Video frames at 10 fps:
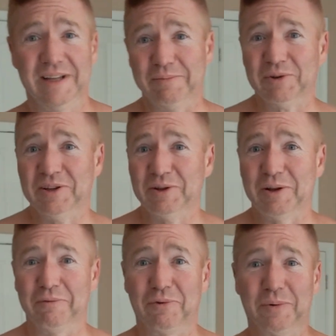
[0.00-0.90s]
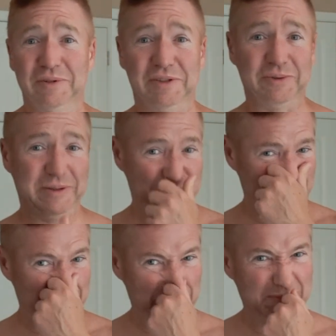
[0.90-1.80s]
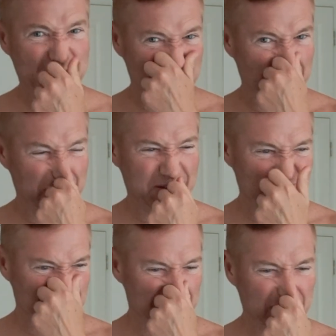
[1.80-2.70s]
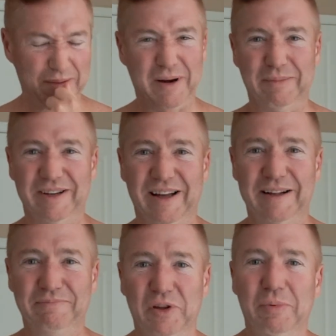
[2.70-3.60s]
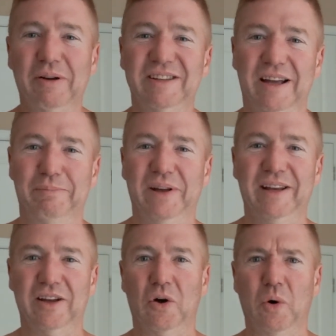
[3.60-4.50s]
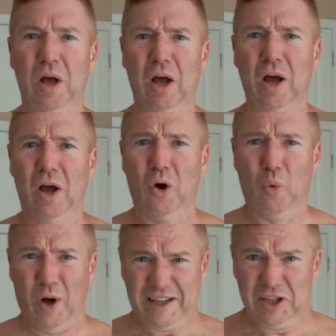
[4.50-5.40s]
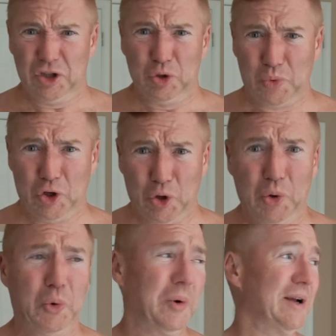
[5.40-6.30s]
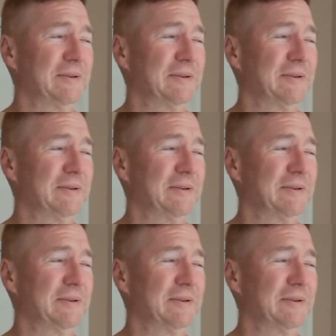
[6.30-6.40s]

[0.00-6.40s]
I'm really looking forward to it. My coworkers, well, uh, probably not. They'll probably take a bite and go, what did you do?